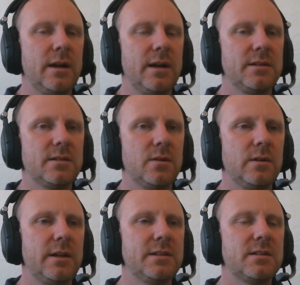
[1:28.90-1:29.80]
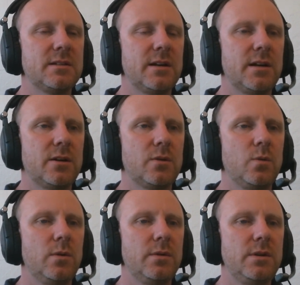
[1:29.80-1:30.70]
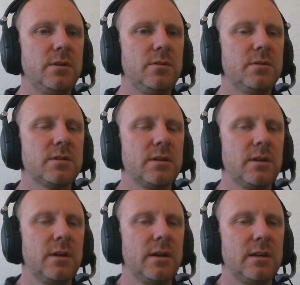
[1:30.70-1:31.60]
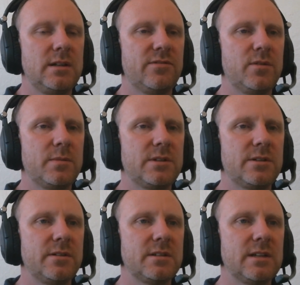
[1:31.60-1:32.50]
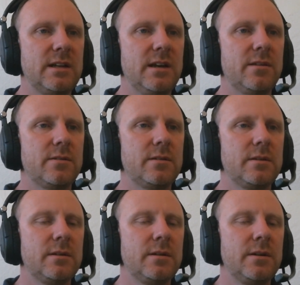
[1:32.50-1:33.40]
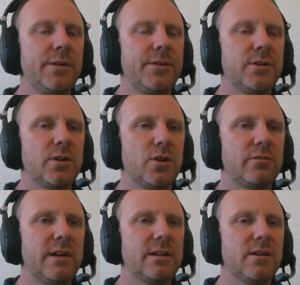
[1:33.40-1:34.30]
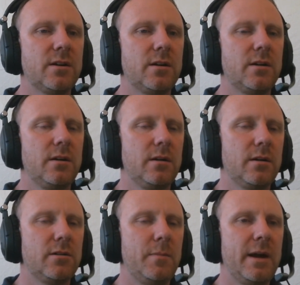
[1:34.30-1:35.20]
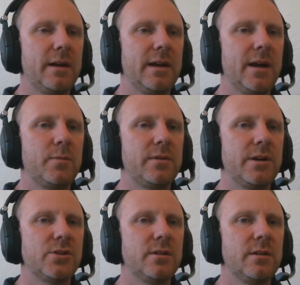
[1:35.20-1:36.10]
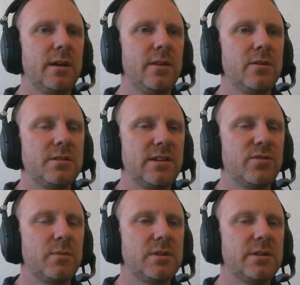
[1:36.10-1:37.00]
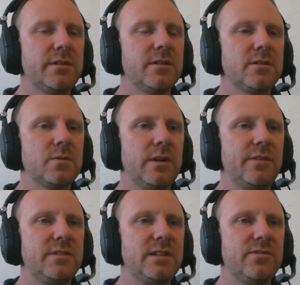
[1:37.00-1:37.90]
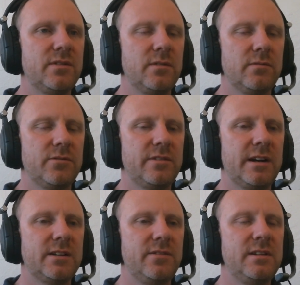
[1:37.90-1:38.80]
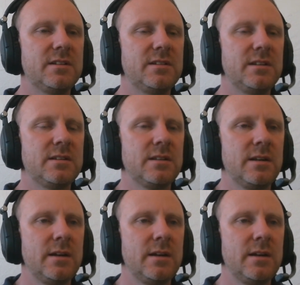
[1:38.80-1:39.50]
And so a lens designer will use different materials together to correct chromatic aberration, and those different materials will have different refractive indices,